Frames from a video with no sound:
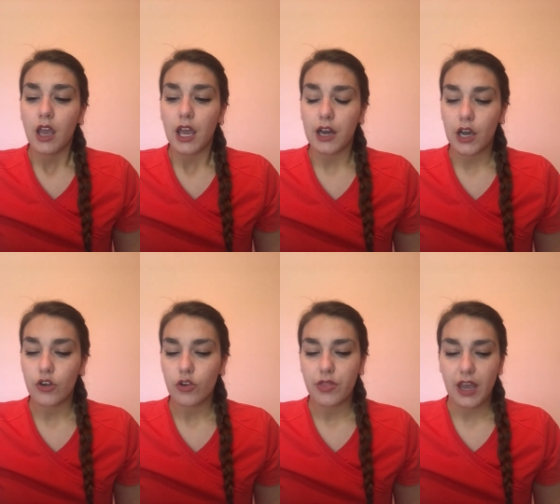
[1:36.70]
in
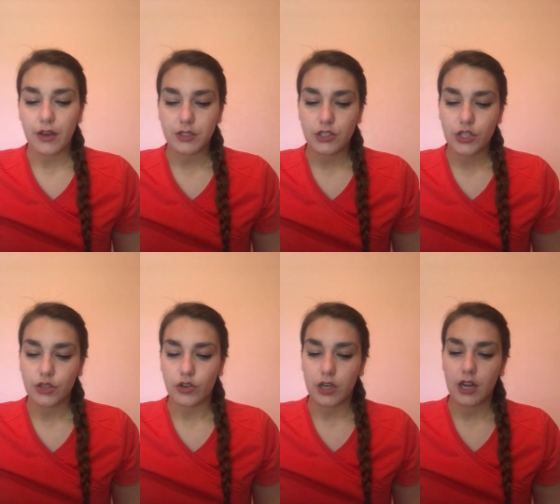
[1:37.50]
100,000
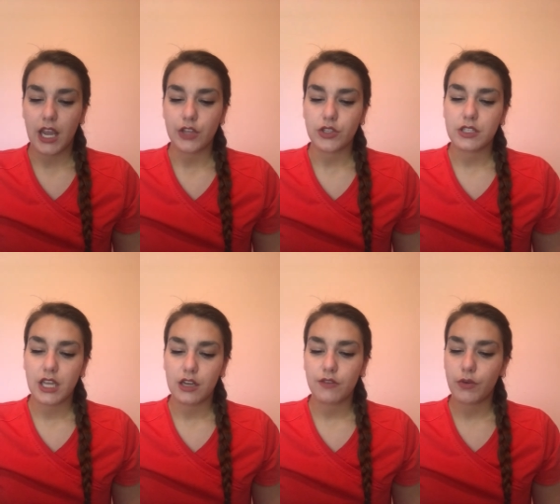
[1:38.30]
children ages
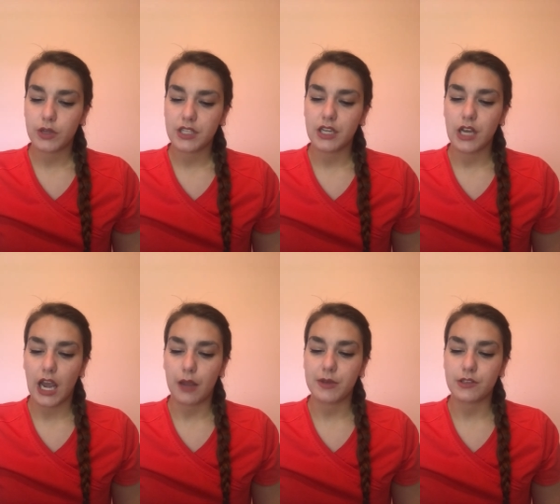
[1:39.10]
10 to 14
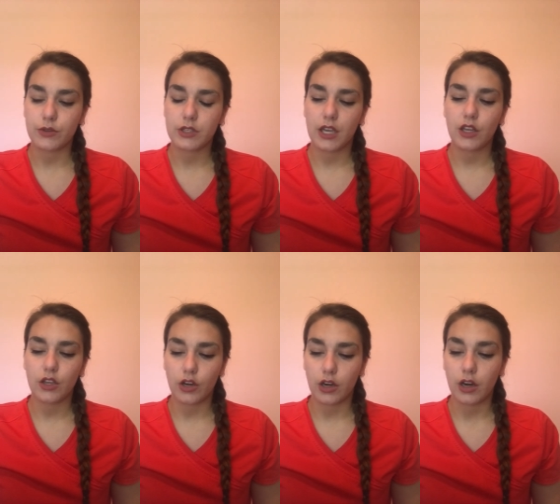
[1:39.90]
die by suicide a
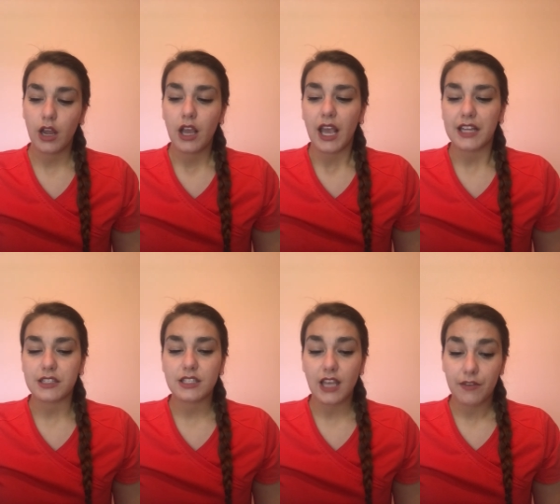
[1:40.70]
year, and
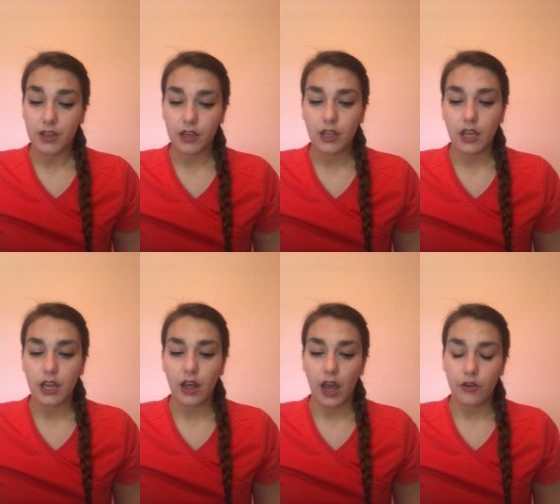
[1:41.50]
7 in
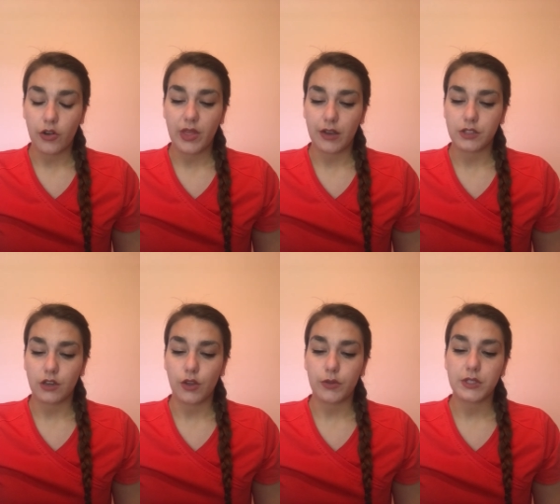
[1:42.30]
100,000
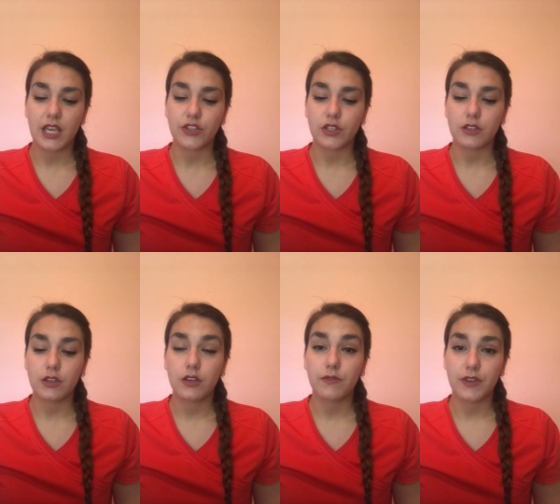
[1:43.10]
youths ages
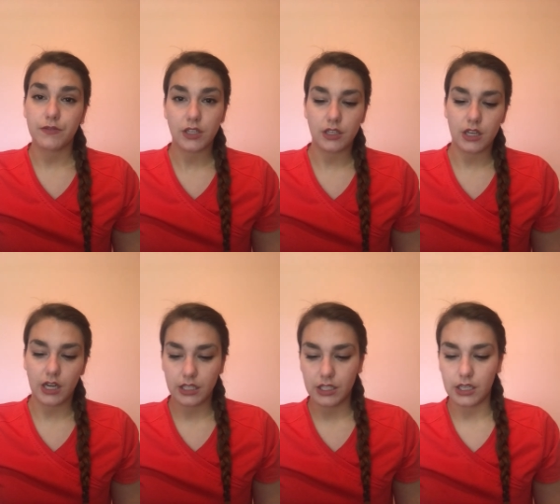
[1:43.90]
15 to
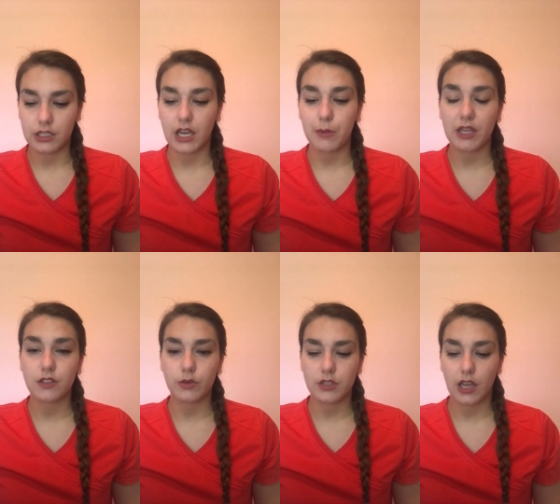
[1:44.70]
19 die by
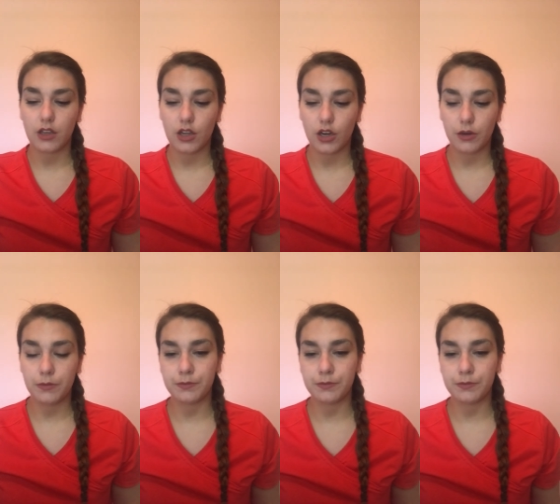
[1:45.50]
suicide a year.